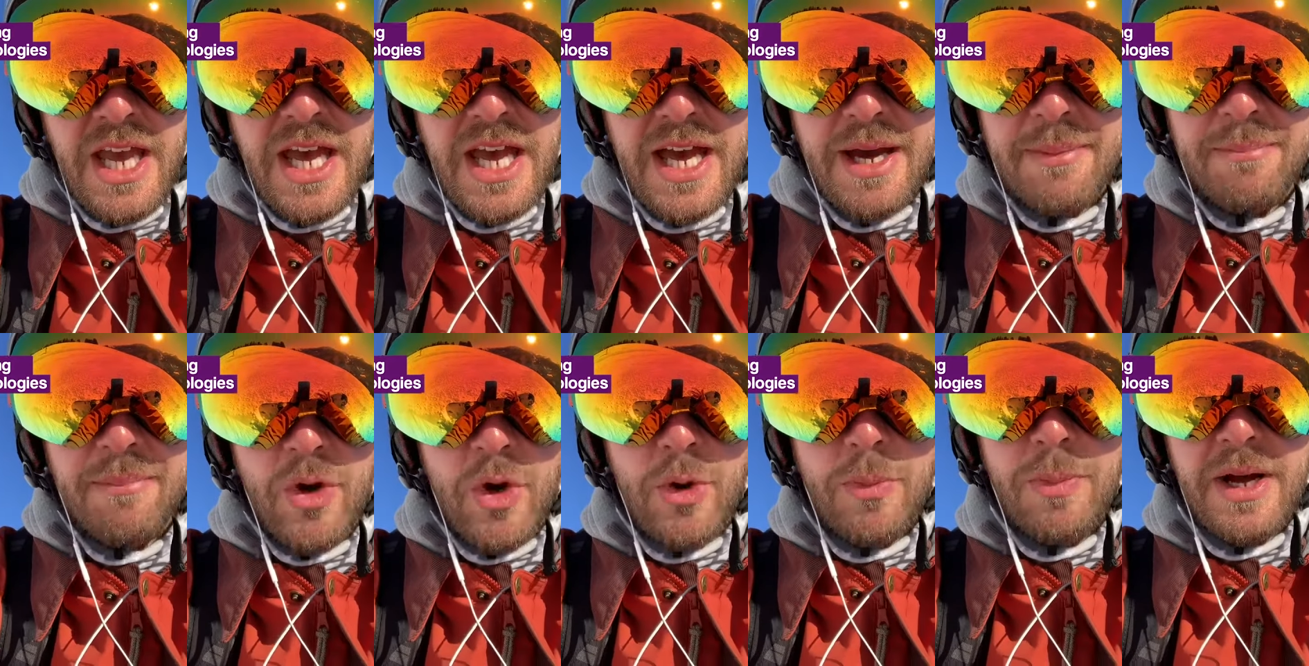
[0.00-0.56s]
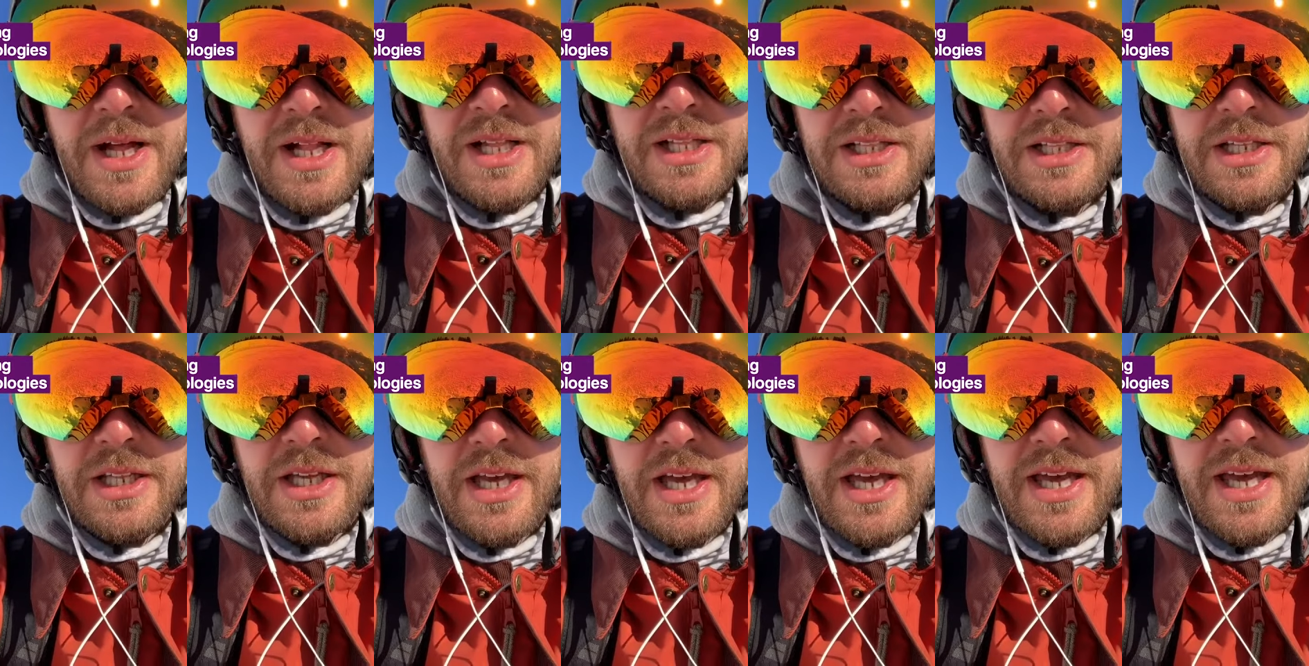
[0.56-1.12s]
a
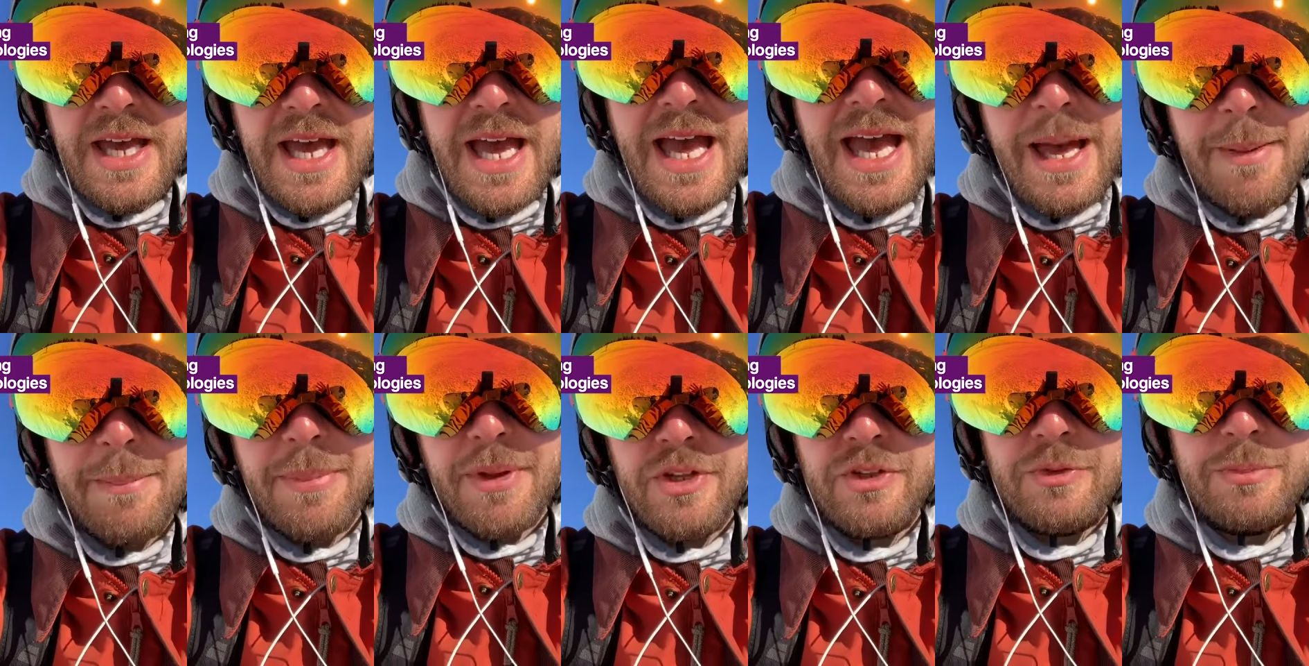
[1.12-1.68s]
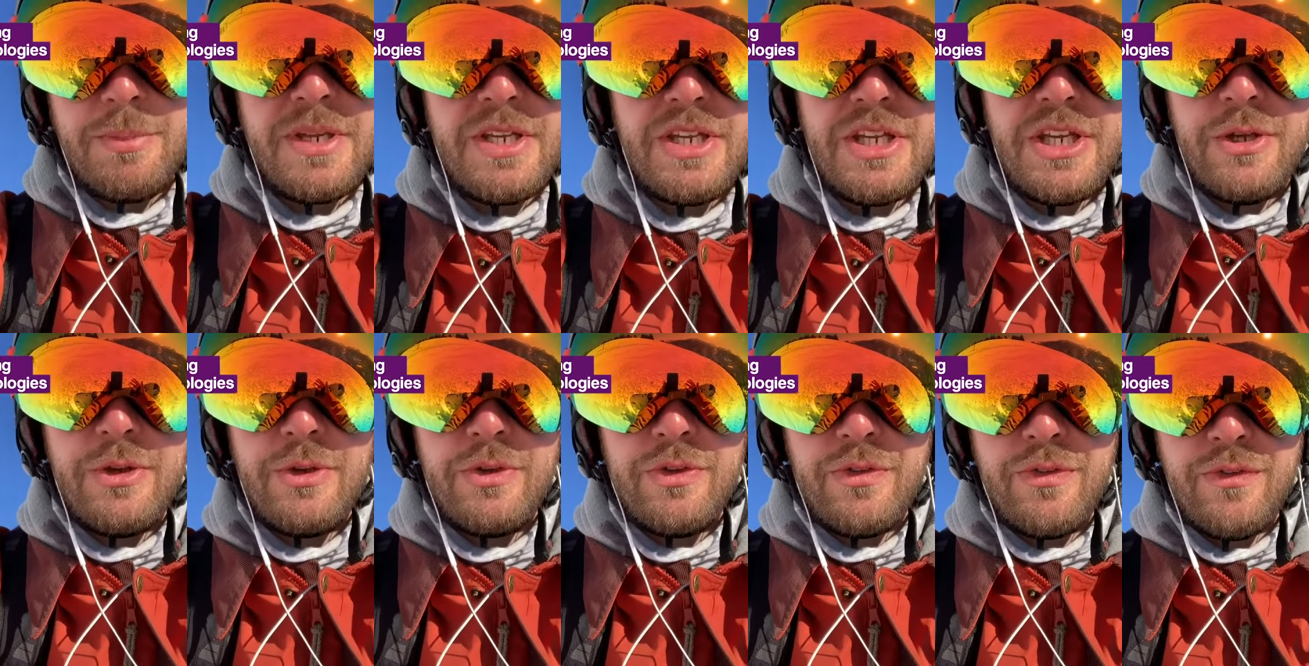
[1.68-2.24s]
mobile app has been
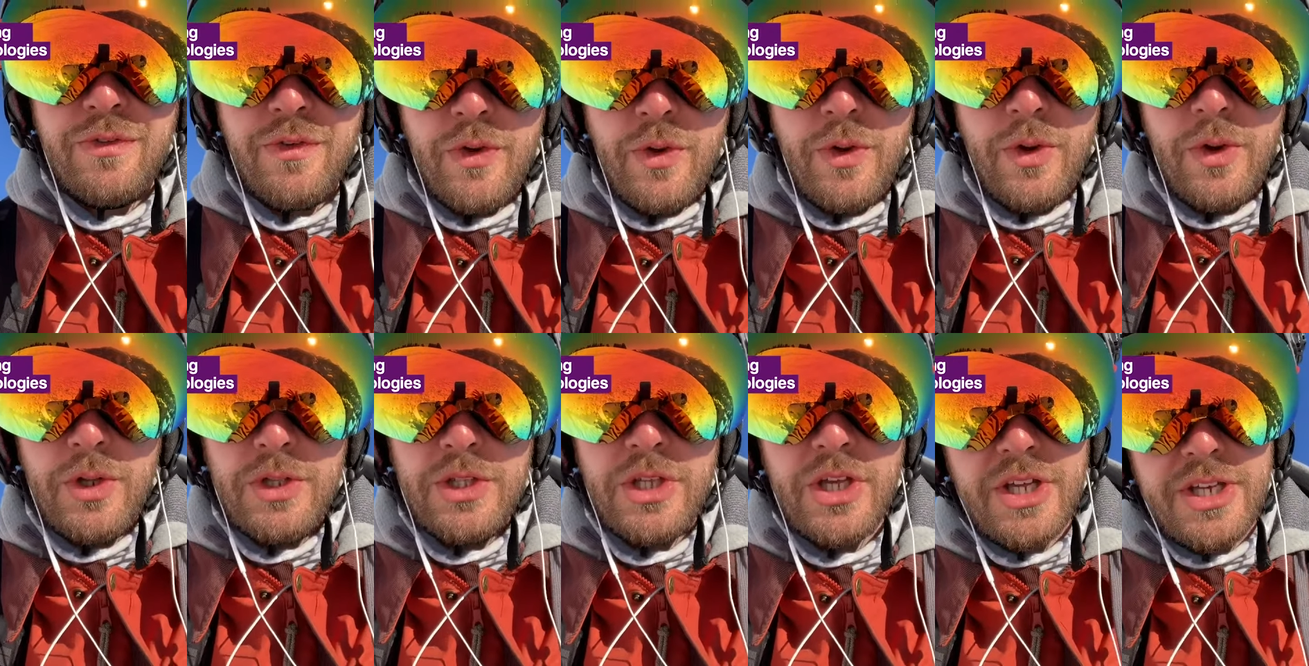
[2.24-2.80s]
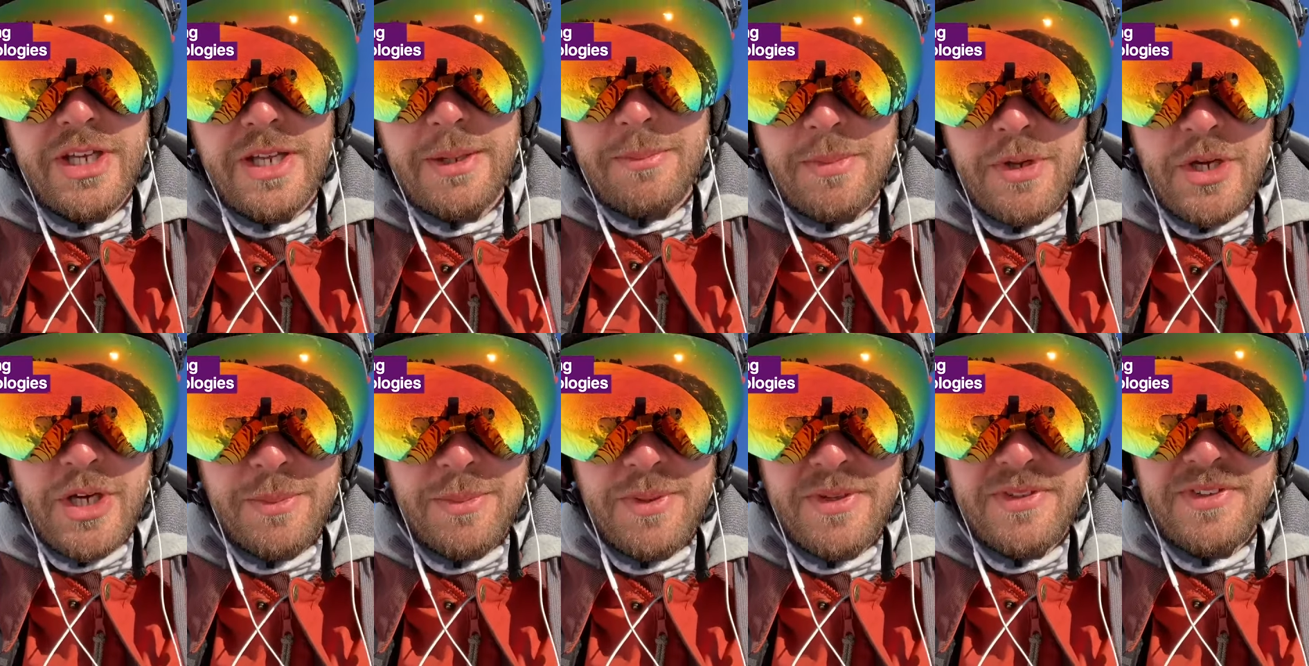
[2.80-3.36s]
used for learning
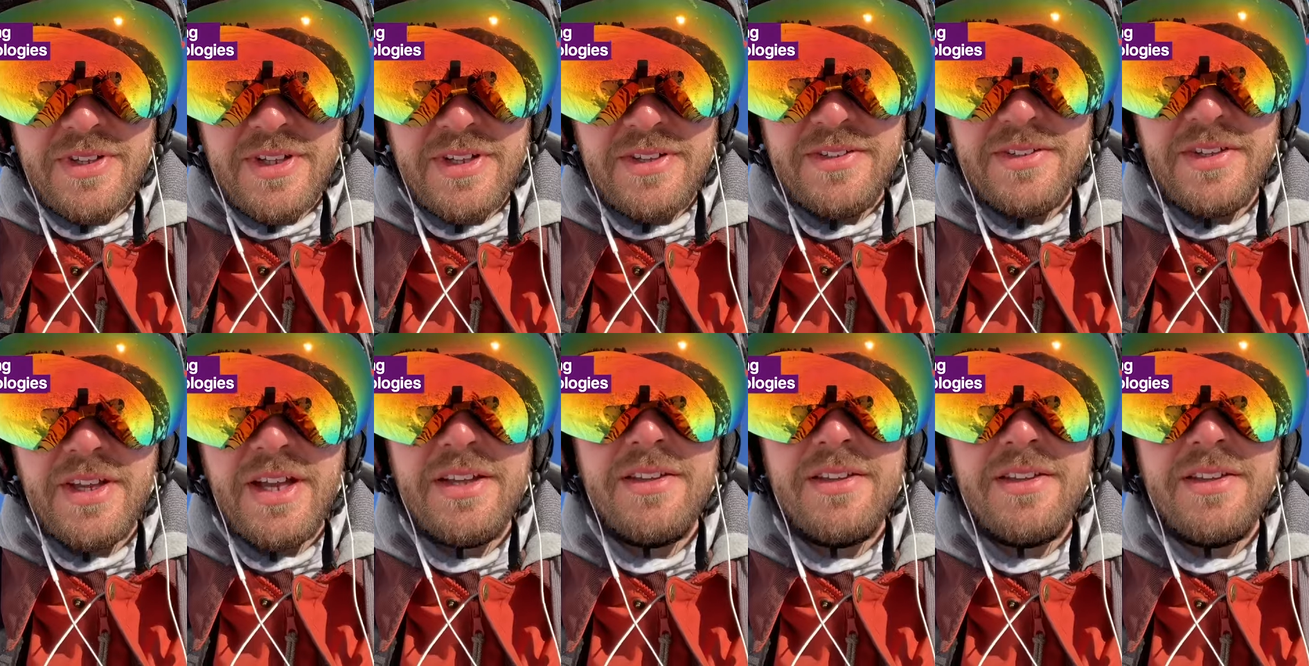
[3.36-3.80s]
purposes,